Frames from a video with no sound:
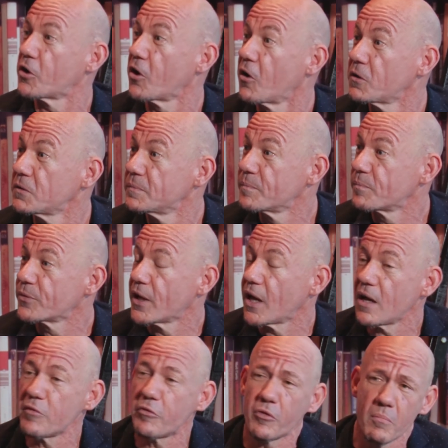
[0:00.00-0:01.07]
Kong.
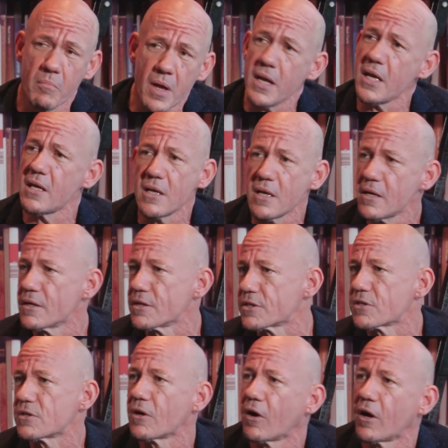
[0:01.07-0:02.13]
And for many years,